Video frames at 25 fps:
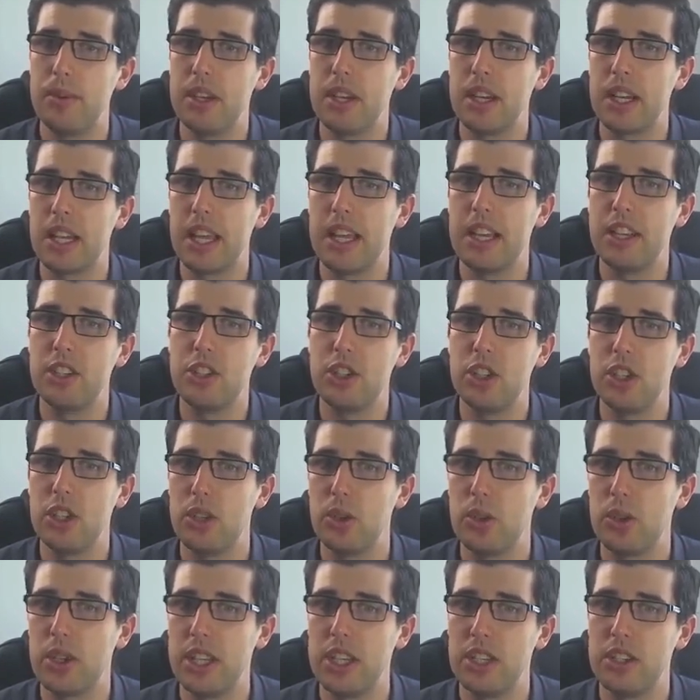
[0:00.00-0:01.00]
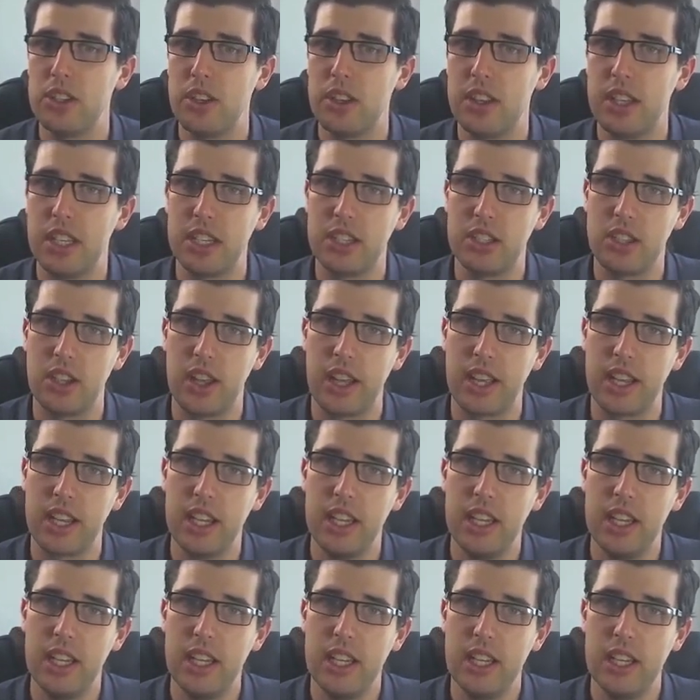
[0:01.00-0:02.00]
that allows you to look into things like,
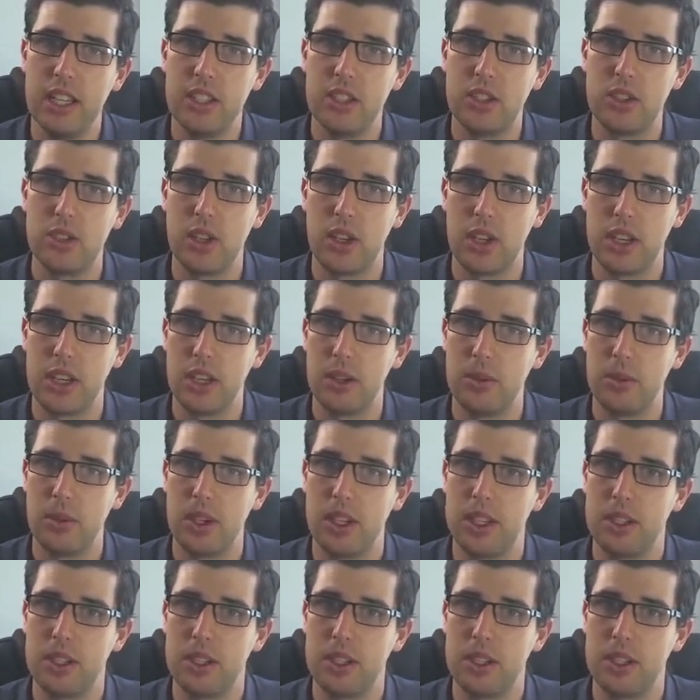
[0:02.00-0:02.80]
I don't know